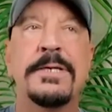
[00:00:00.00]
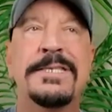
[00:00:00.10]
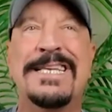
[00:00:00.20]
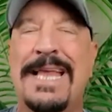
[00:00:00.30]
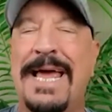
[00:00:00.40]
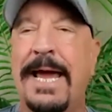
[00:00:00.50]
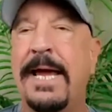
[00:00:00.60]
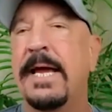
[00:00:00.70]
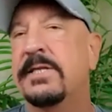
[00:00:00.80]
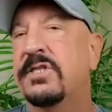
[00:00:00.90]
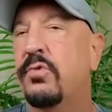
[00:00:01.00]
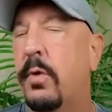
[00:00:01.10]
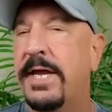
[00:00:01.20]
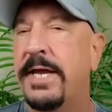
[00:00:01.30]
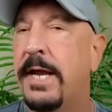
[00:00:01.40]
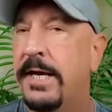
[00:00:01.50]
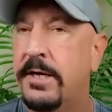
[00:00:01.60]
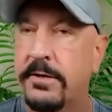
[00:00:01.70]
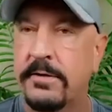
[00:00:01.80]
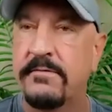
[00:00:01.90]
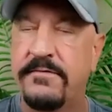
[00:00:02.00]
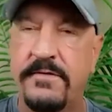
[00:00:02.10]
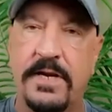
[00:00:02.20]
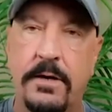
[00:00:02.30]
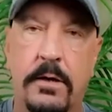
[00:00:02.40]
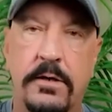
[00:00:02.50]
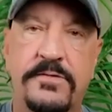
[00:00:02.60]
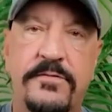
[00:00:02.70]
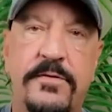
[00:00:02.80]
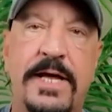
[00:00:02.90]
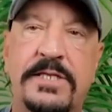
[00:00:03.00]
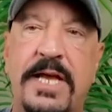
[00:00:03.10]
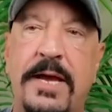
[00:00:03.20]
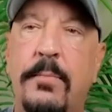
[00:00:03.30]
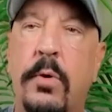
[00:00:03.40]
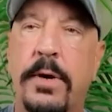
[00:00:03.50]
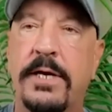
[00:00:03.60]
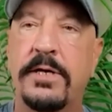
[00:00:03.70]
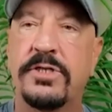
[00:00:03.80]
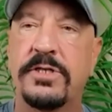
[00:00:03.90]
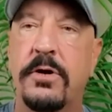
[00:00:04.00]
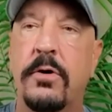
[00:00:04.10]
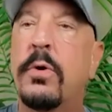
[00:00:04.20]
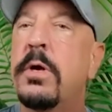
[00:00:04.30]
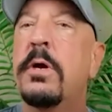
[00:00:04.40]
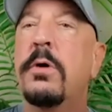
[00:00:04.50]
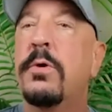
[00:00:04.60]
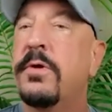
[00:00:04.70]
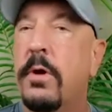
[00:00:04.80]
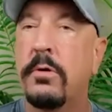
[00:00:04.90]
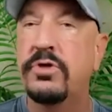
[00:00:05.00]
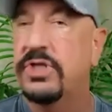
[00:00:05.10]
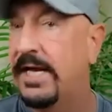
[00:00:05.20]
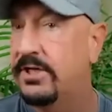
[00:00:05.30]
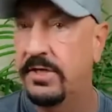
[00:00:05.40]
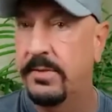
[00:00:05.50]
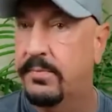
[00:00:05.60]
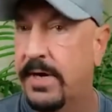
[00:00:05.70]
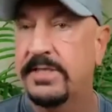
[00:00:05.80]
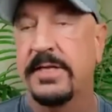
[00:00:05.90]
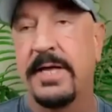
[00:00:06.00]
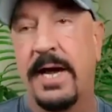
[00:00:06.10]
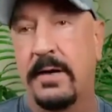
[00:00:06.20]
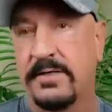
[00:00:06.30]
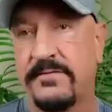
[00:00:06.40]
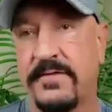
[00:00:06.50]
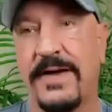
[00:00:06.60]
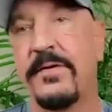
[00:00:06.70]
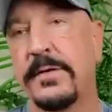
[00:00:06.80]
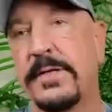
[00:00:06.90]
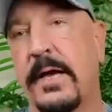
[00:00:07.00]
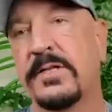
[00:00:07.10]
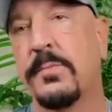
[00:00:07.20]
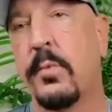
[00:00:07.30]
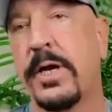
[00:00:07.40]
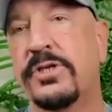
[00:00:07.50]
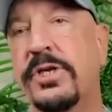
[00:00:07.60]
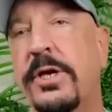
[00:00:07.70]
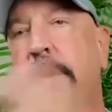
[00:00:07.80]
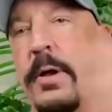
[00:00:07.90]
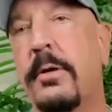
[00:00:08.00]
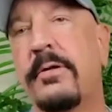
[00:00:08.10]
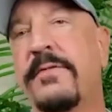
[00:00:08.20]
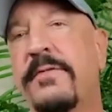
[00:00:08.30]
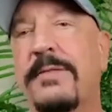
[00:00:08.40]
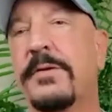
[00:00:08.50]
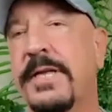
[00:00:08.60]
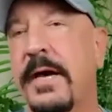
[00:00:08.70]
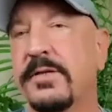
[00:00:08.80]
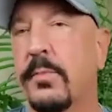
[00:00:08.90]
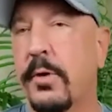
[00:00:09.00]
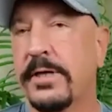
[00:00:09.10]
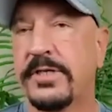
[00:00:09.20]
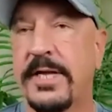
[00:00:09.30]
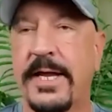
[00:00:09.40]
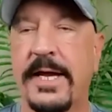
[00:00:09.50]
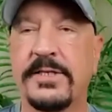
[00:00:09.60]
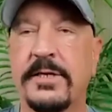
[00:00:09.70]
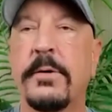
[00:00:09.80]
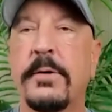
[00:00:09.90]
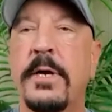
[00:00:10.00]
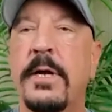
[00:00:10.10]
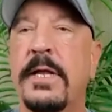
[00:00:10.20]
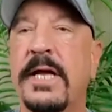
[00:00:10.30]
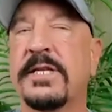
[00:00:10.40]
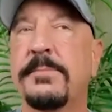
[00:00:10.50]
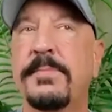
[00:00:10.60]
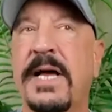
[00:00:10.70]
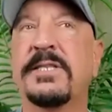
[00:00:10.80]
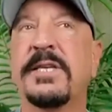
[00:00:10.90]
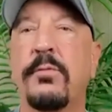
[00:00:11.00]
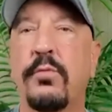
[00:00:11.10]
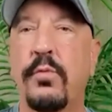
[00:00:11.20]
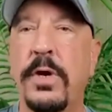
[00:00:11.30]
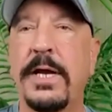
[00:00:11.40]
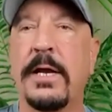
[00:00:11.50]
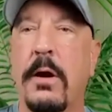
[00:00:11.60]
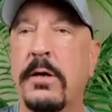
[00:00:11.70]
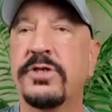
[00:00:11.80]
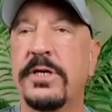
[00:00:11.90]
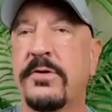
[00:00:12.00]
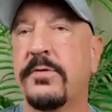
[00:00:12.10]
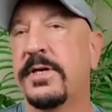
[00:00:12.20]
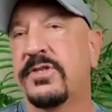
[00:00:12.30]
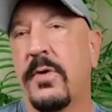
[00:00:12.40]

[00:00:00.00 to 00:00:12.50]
Today, it's two thousand nine hundred fifty dollars for that same mortgage. So with no change in the price of the house, a five hundred thousand dollars mortgage a year ago and a five hundred thousand dollars mortgage today. So that's a that's a really large increase.